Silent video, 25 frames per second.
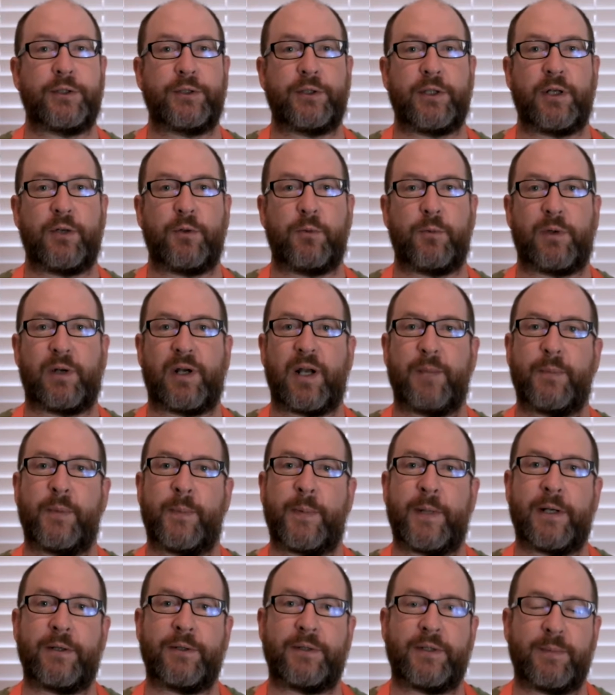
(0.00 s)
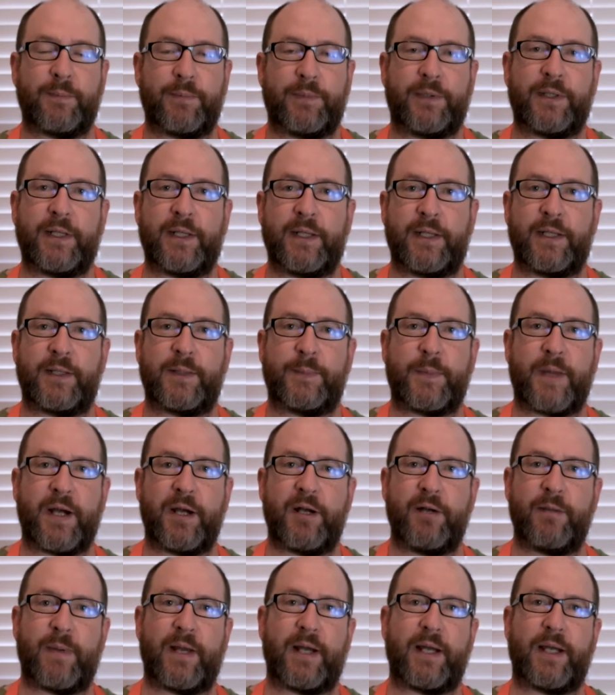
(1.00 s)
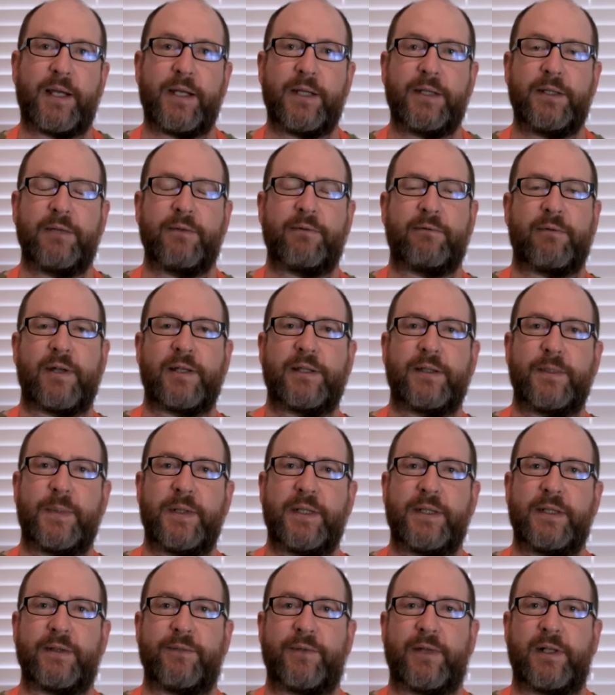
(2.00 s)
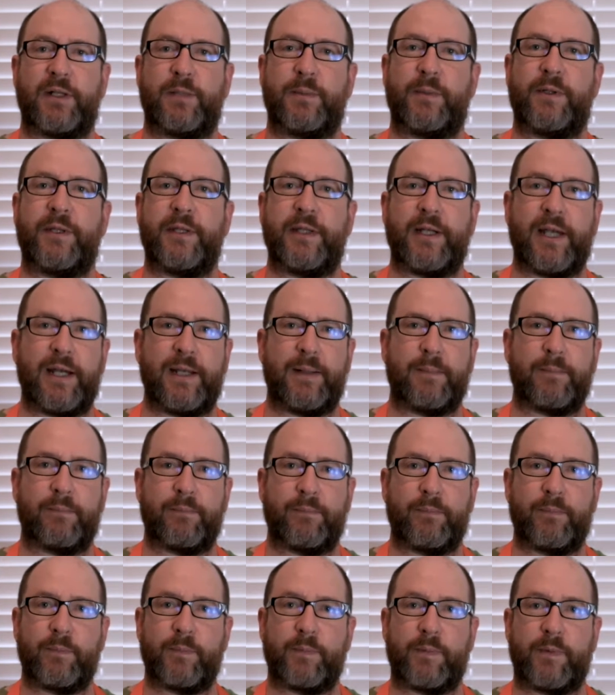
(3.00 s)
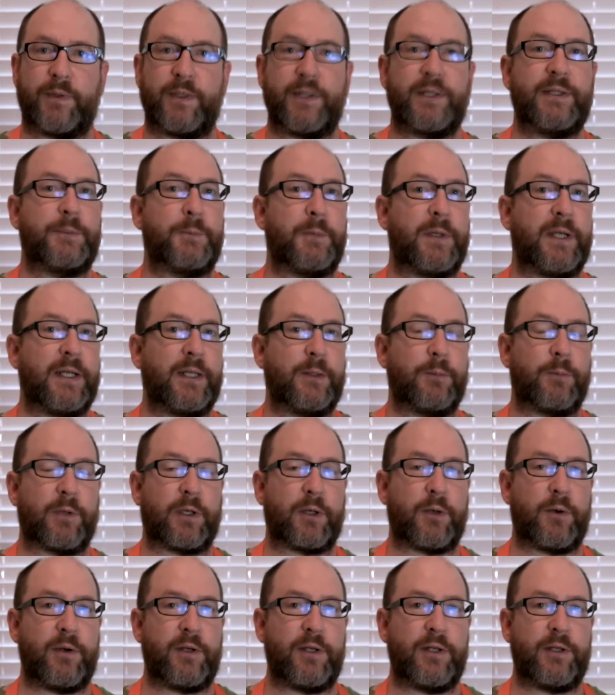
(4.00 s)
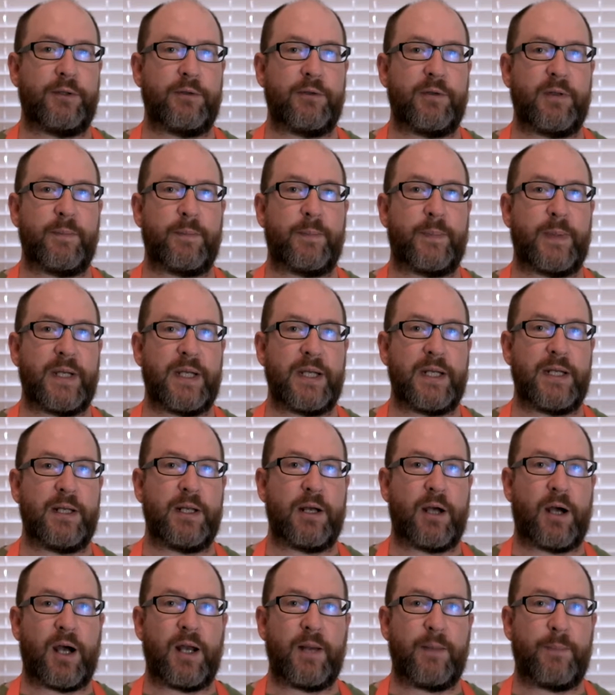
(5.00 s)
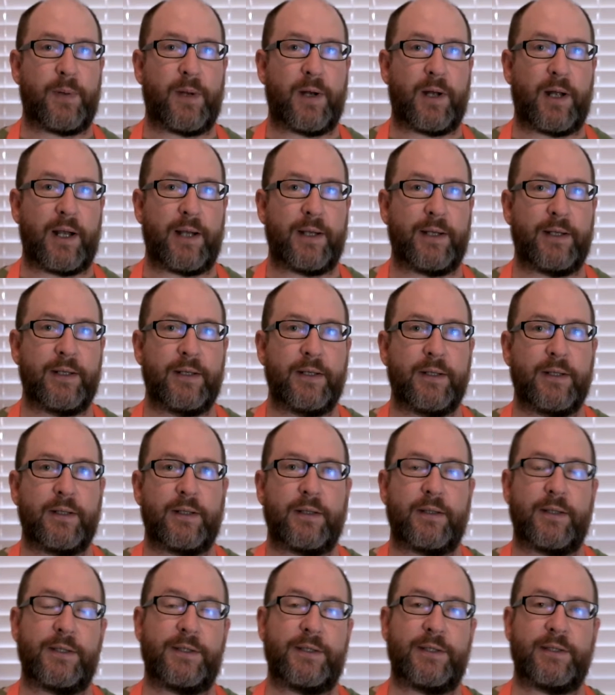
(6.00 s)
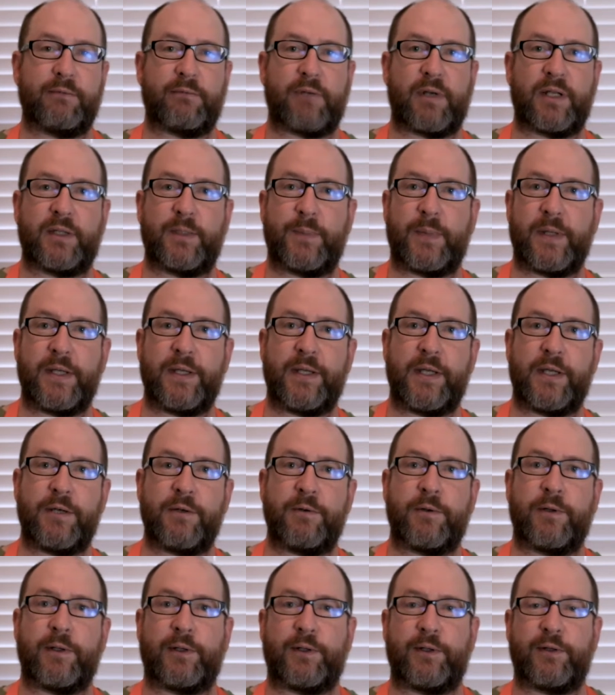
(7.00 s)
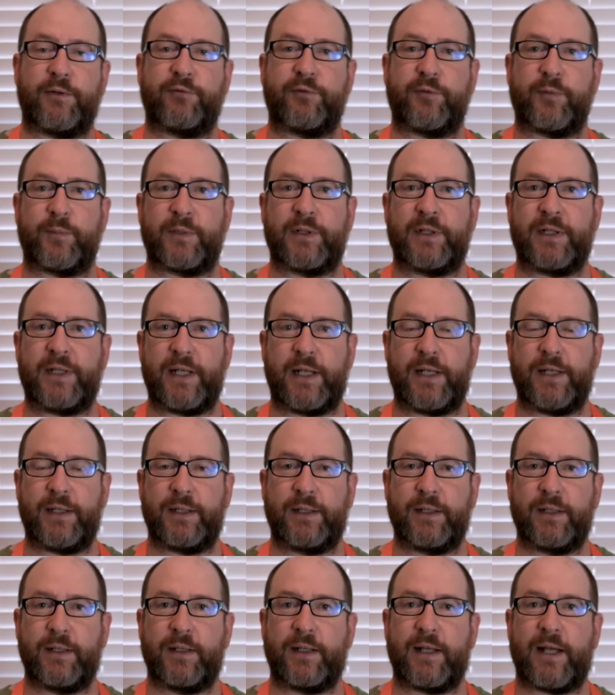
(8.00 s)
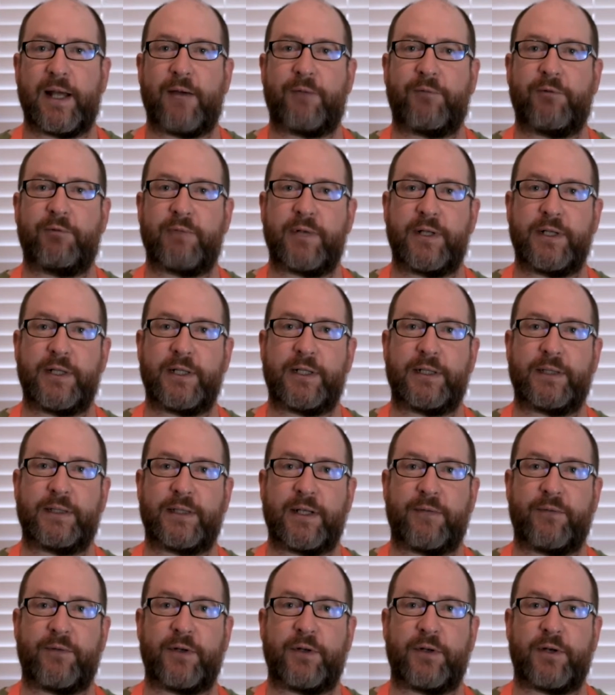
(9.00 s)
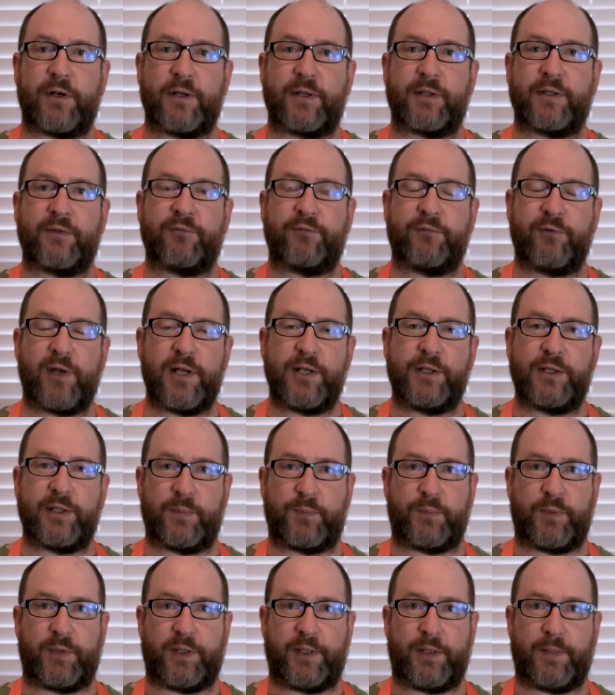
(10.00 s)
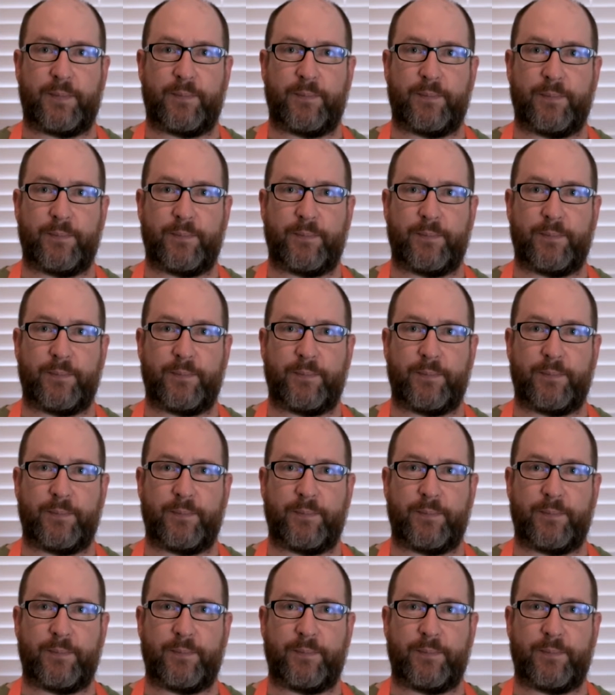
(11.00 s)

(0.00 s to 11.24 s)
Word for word: show where I prepare something inspired by each of the recipes available in the game. This week, we're going to do the Bean Hot Pot. This is a recipe that you can learn from Clint after reaching seven hearts of friendship with him.